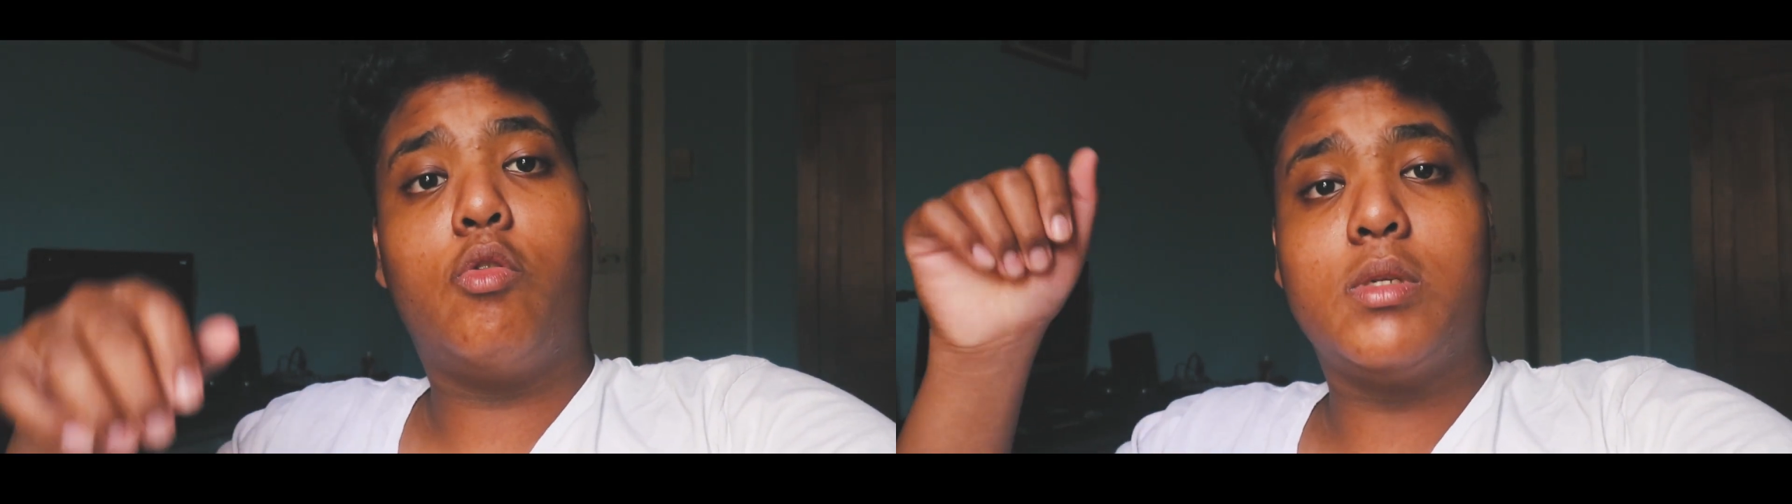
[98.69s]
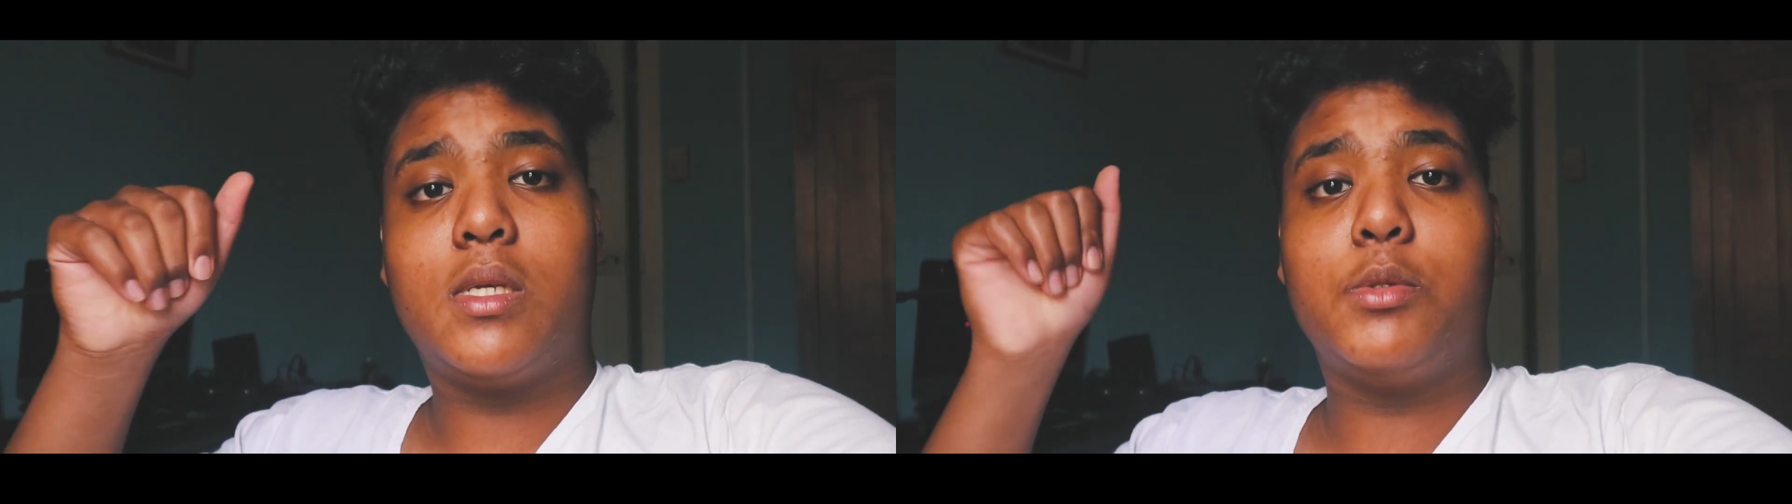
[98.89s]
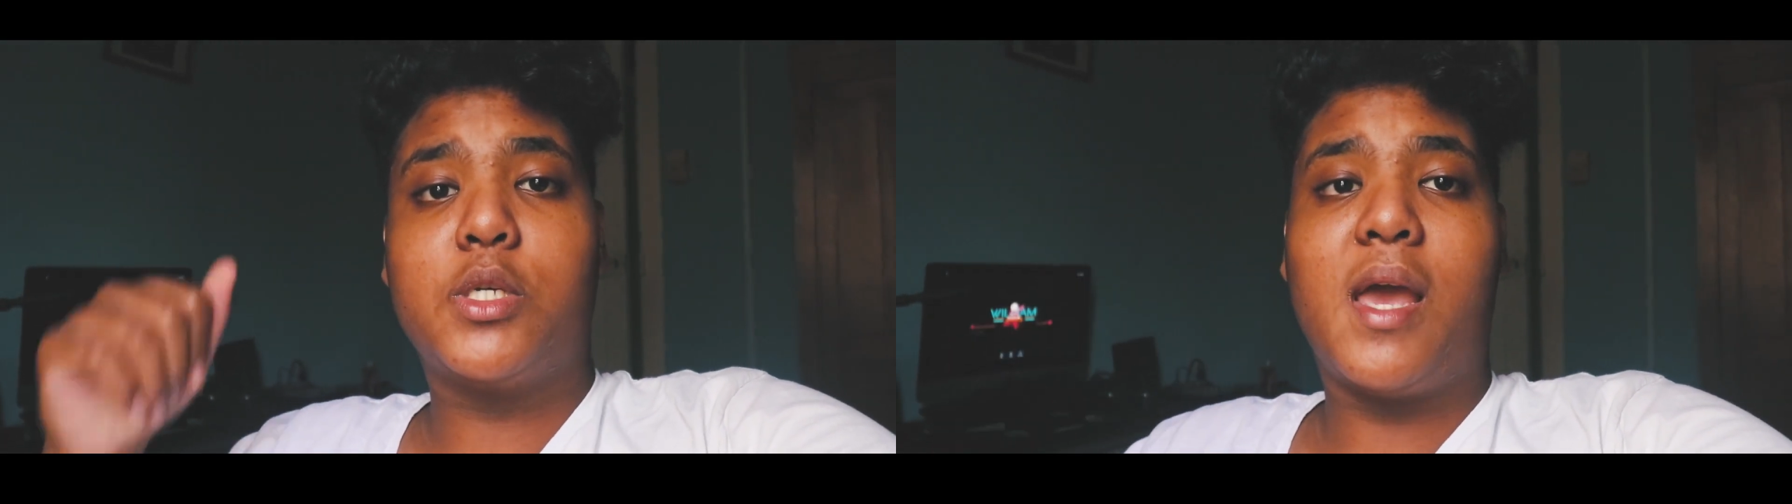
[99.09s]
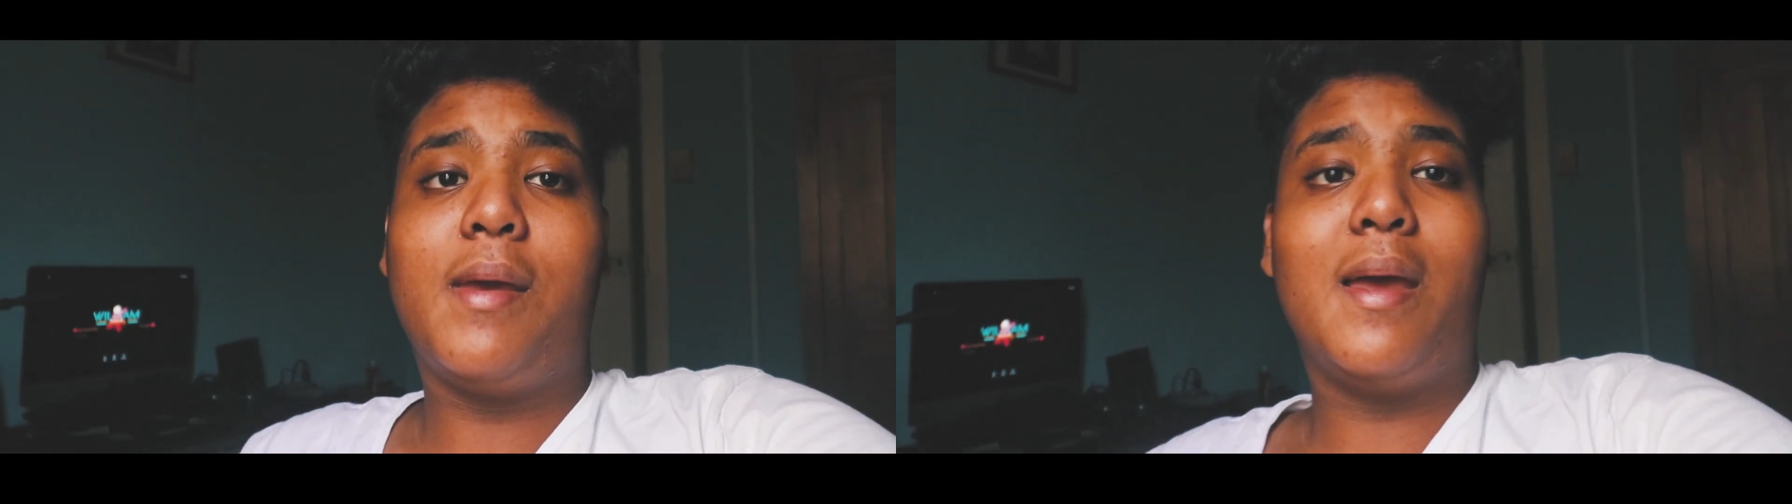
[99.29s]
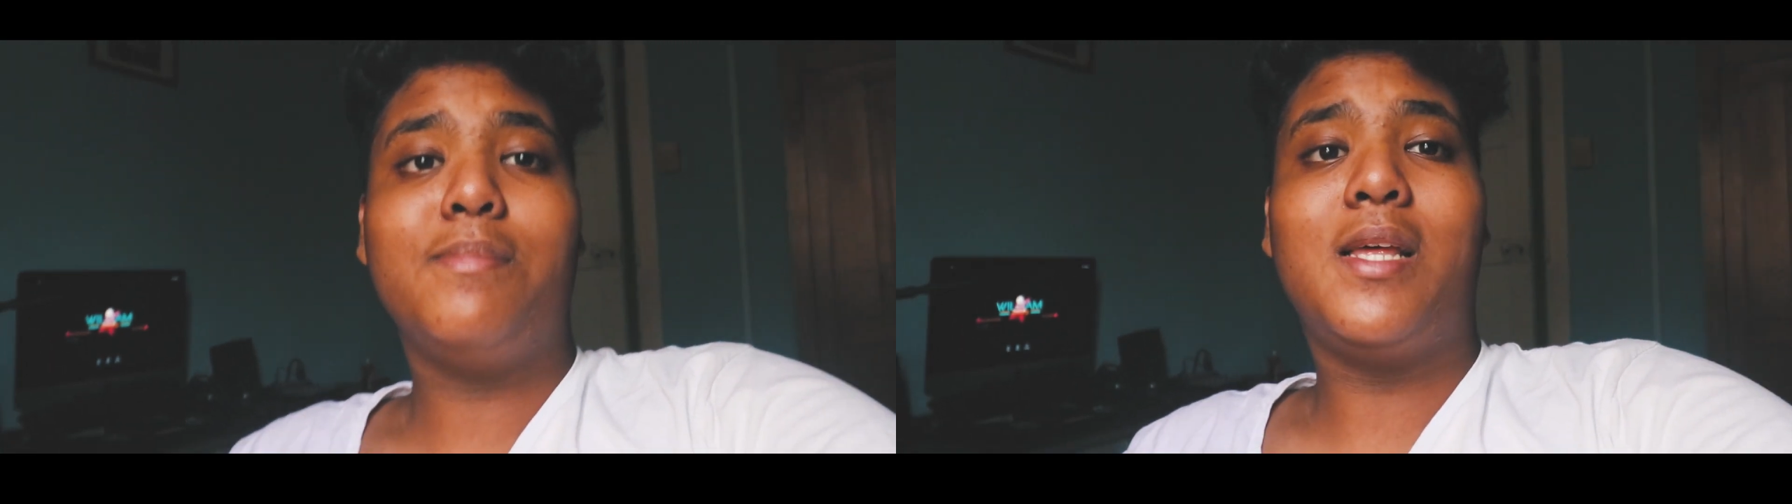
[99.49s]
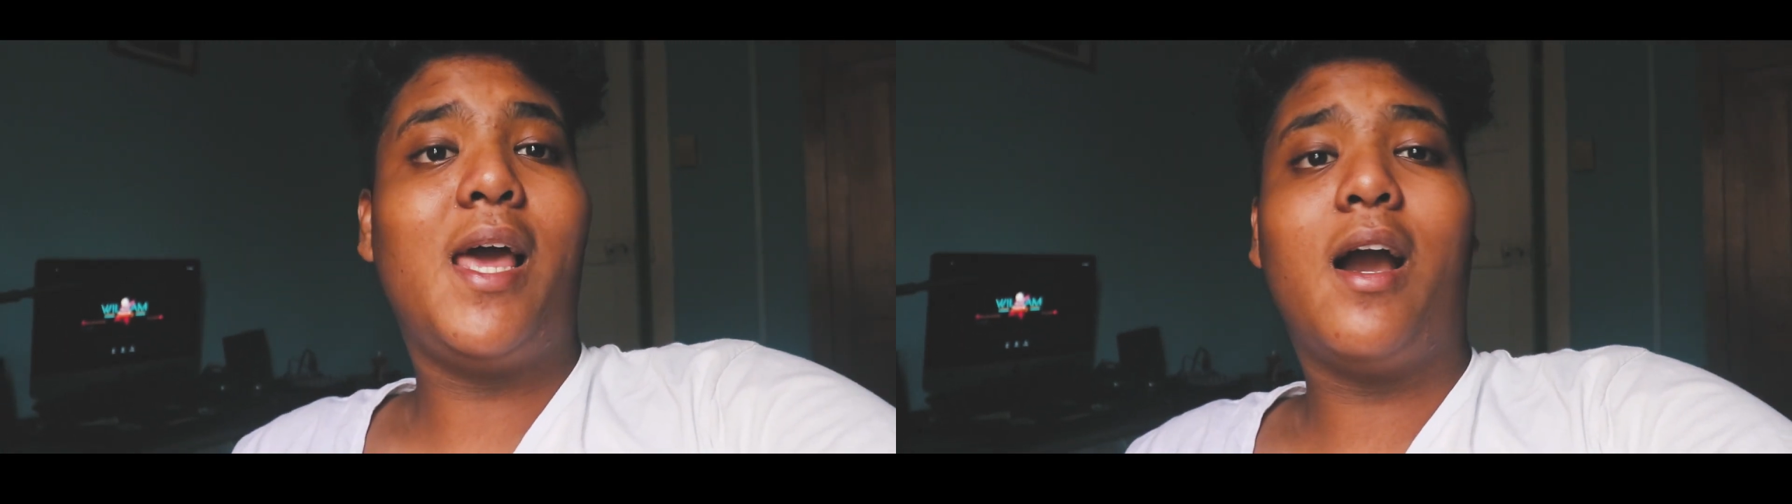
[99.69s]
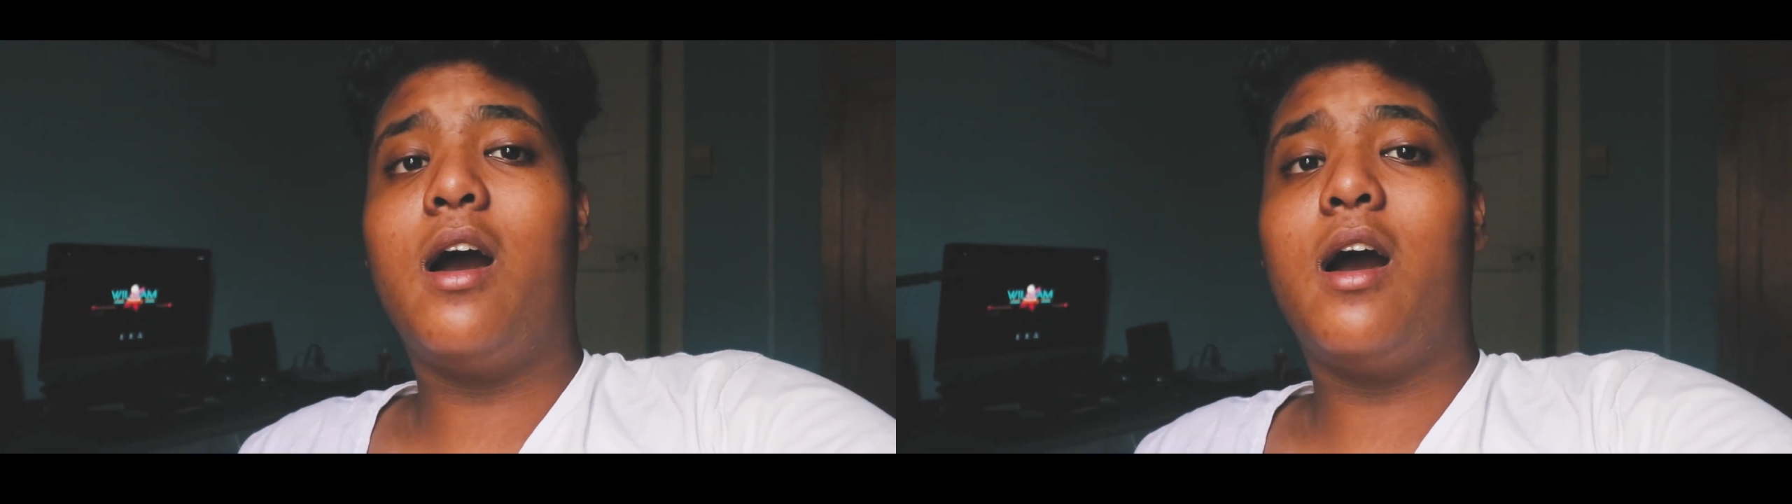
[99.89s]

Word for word: Go subscribe, get him to like